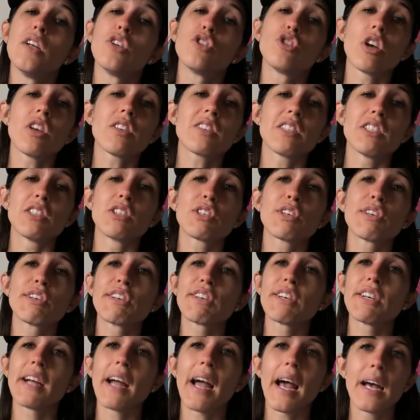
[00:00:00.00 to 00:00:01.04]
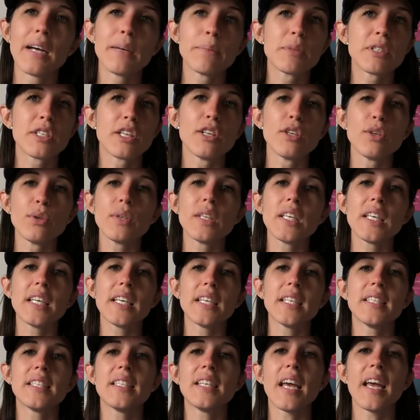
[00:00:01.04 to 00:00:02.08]
Justin Turner, absolutely
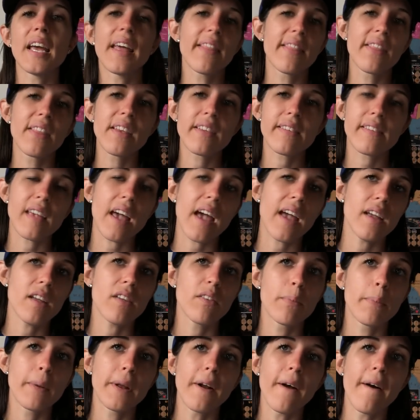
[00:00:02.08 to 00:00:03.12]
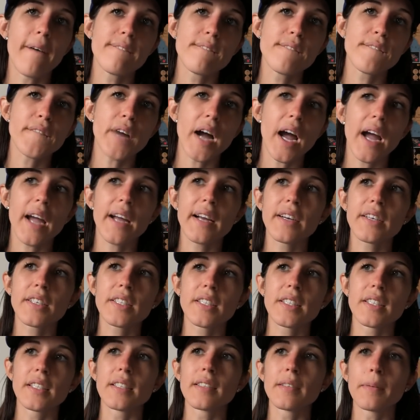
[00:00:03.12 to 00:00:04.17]
his day. This guy has been on fire
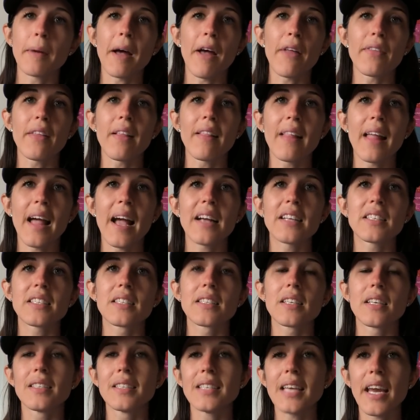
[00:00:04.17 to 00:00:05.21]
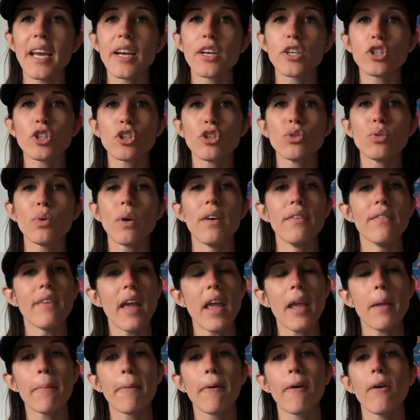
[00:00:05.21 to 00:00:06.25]
since about the last day or two of
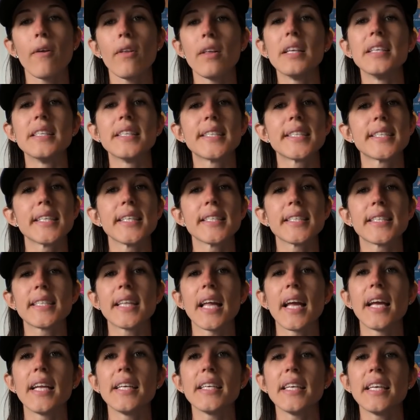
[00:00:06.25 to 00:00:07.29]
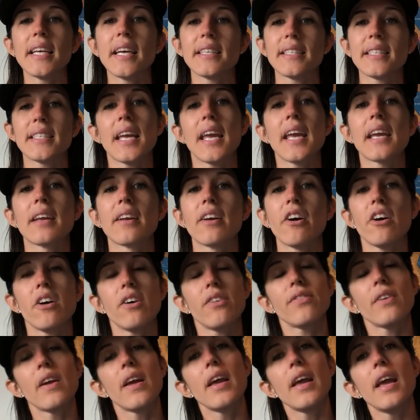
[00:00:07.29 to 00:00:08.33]
April, and since then he has taken
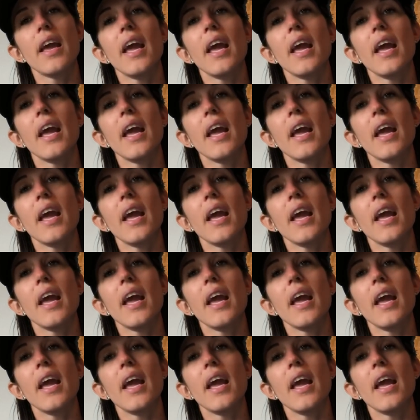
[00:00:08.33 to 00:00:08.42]
off.